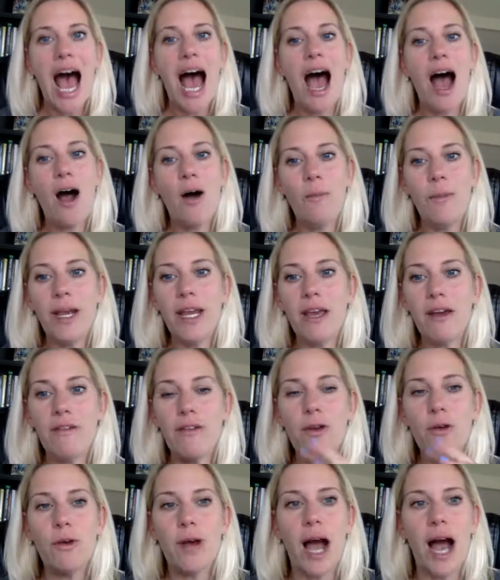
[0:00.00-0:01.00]
How many
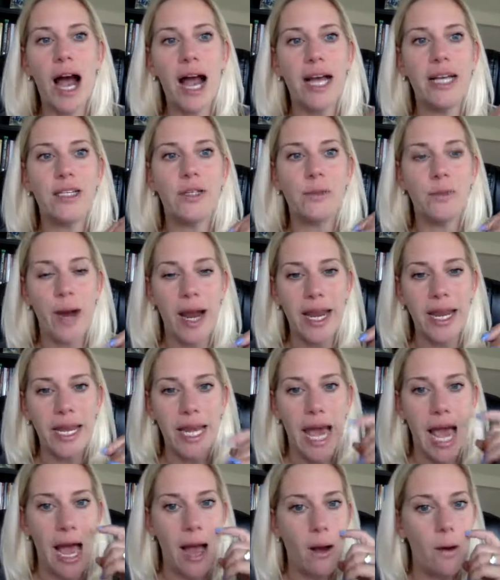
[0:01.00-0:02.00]
of you guys
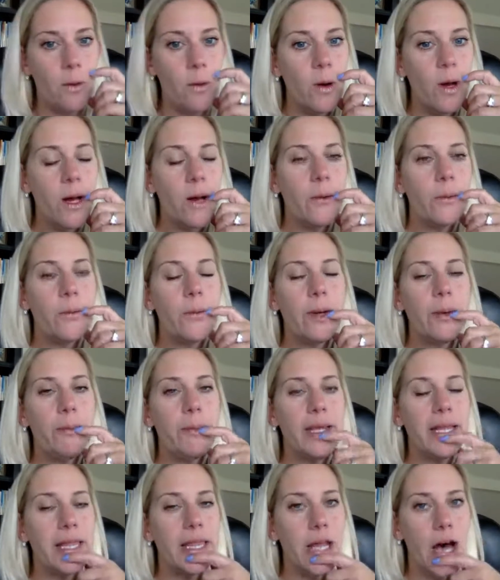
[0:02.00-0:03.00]
right now
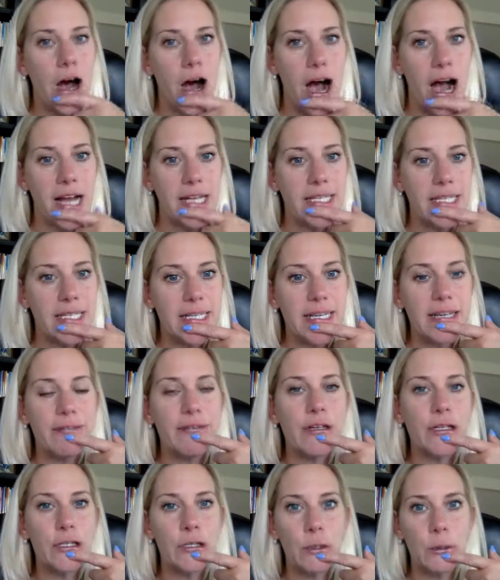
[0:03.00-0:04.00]
would be lost
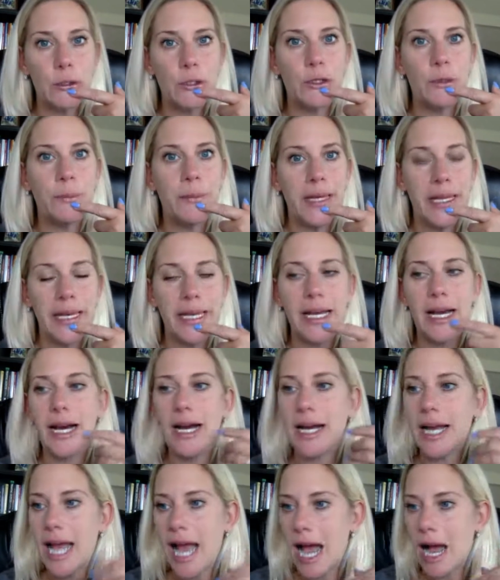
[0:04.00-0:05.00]
if your social
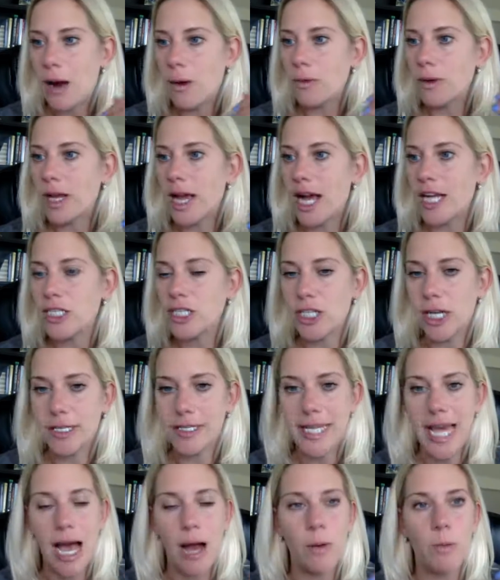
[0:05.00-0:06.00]
media account got
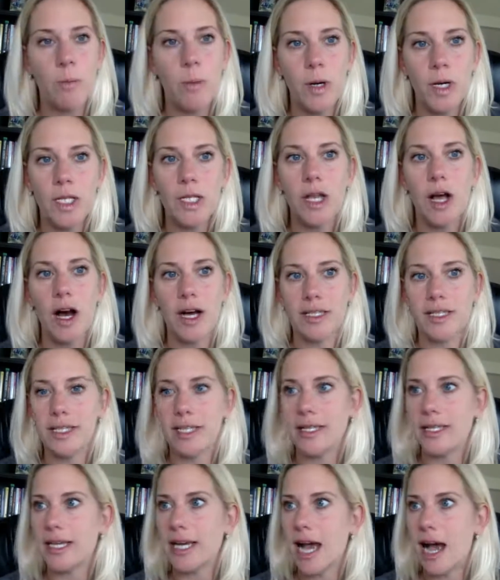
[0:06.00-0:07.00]
shut down? Put
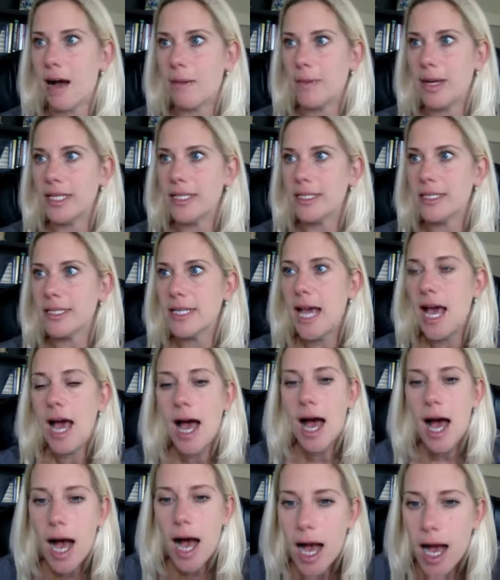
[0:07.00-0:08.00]
lost in the comments.
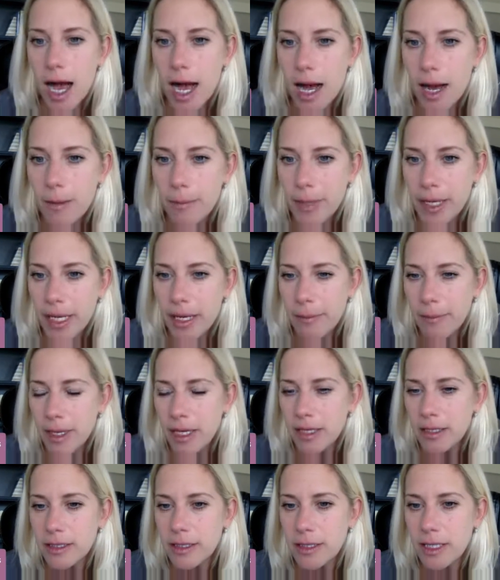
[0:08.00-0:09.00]

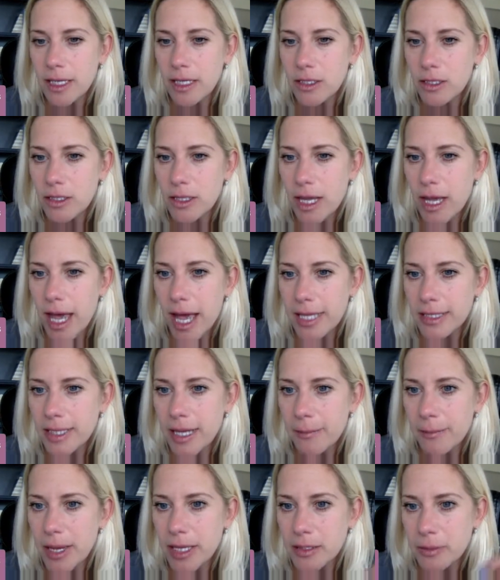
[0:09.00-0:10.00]
Emails and
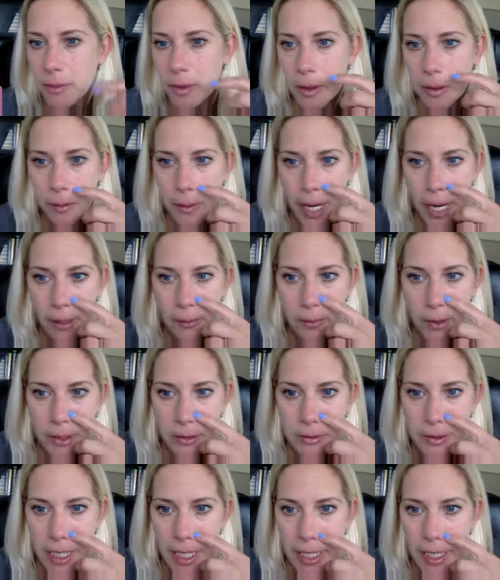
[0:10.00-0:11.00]
SMS work great.
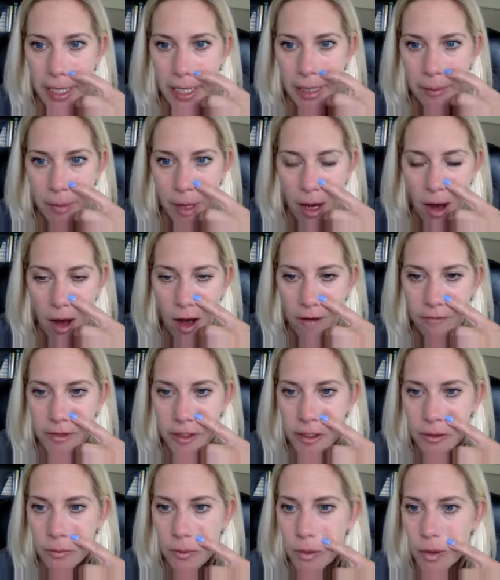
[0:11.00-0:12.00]
When you send an email,
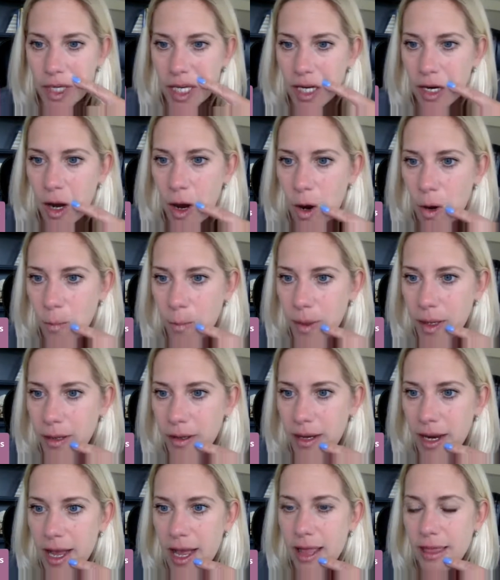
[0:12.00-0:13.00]
often it won't get
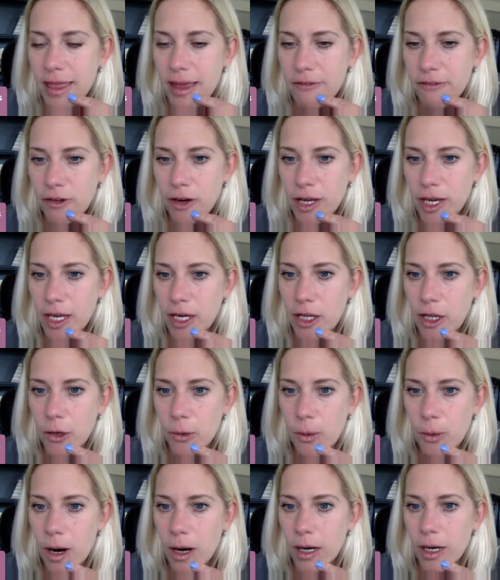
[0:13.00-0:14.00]
opened. They forget who
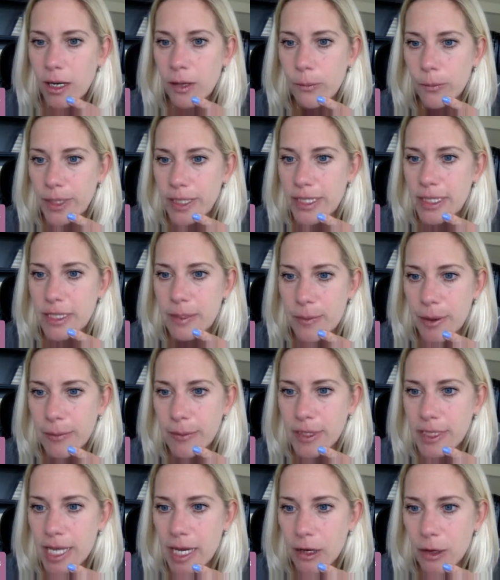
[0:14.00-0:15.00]
you are. It went to
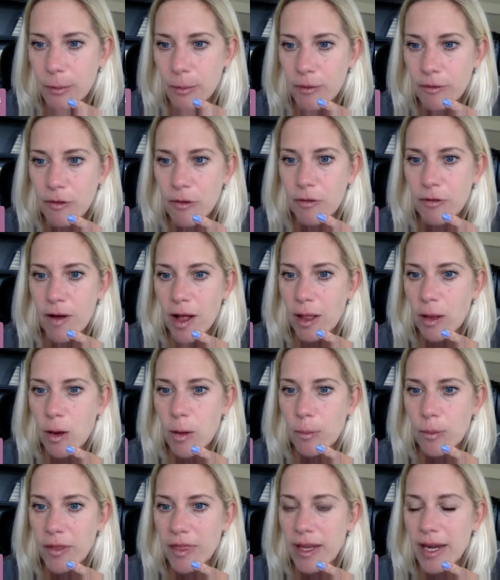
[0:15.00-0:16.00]
spam, etc. But if you follow
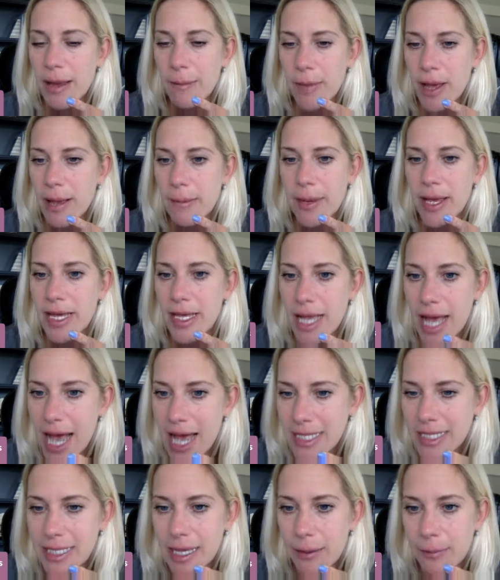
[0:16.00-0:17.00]
up with an
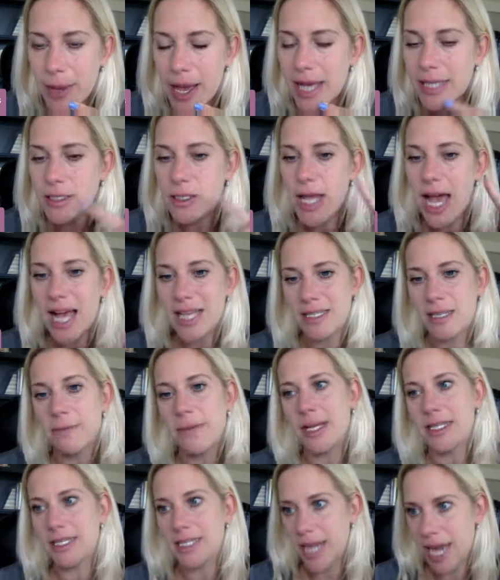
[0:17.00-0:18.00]
SMS
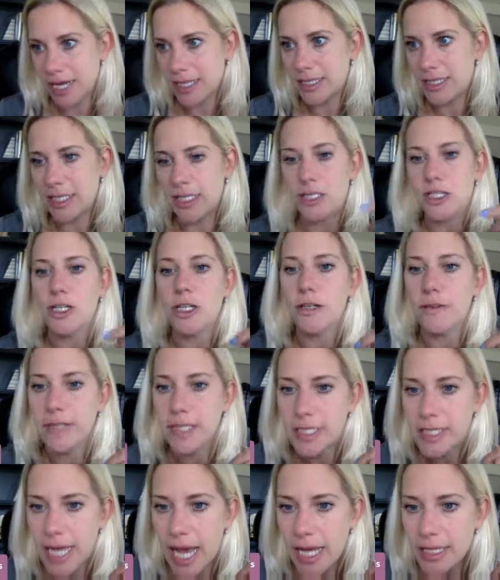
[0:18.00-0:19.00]
texting
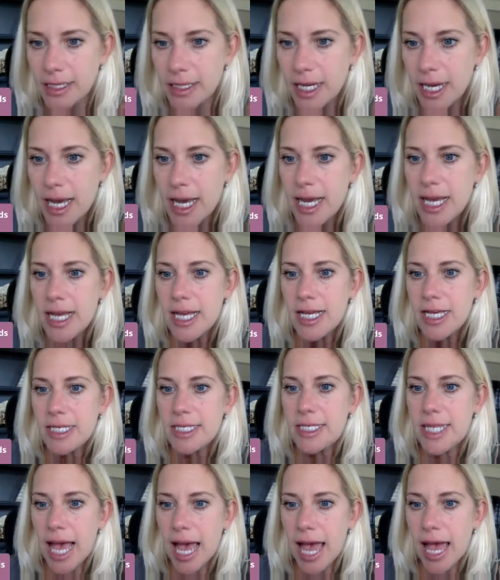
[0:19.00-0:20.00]
service, yes,
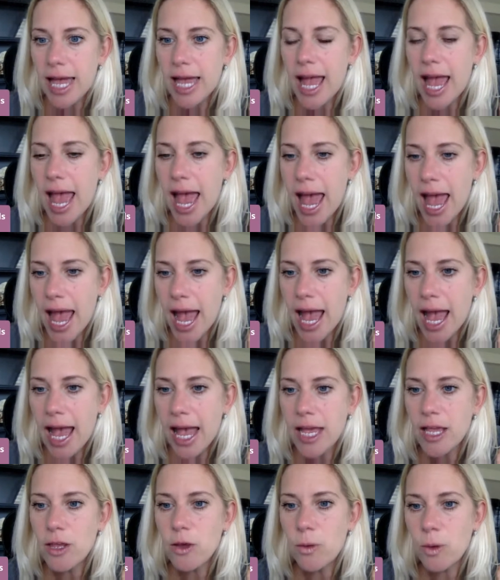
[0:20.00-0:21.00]
saying,
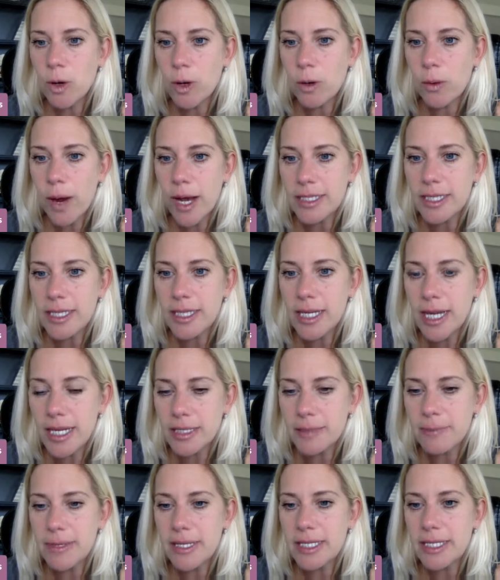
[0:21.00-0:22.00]
hey, you requested
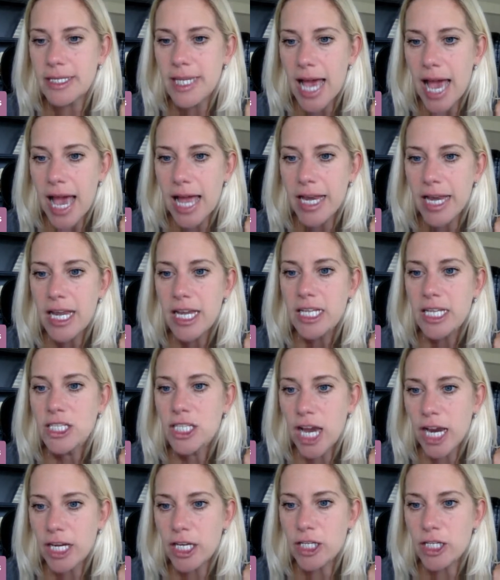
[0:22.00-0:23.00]
has been sent,
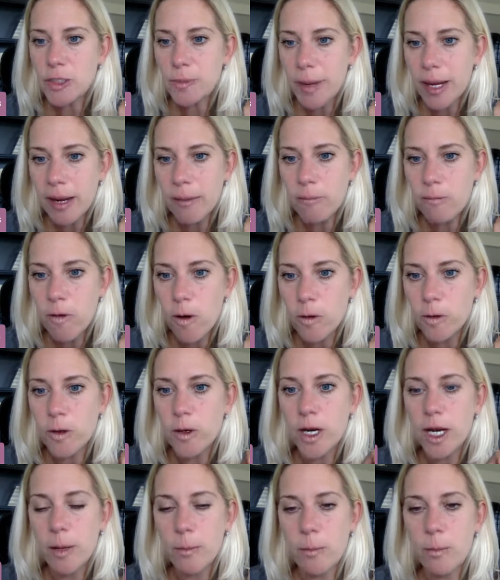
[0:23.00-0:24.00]
check your spam
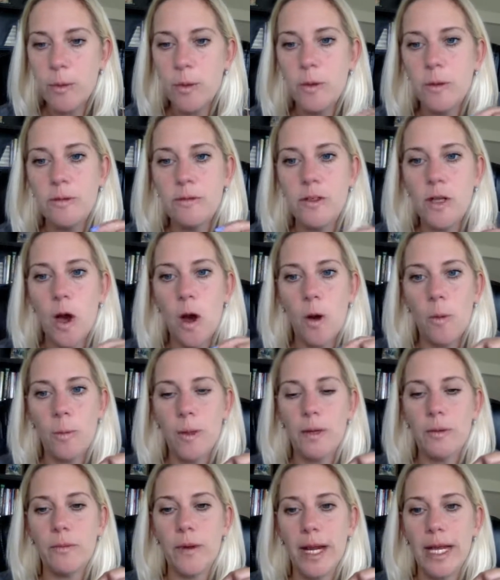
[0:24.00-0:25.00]
folder, it improves
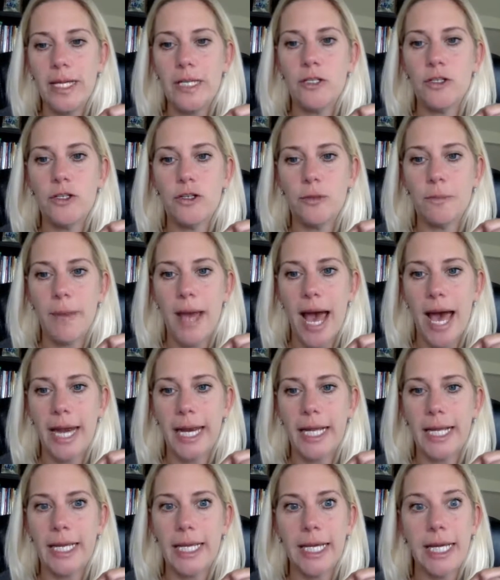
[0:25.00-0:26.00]
open rate
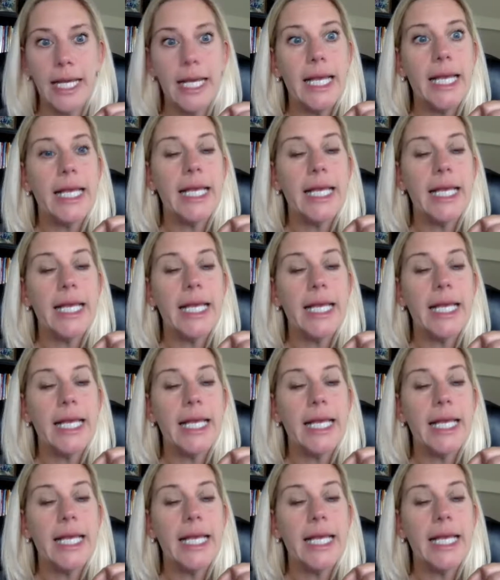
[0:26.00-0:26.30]
dramatically.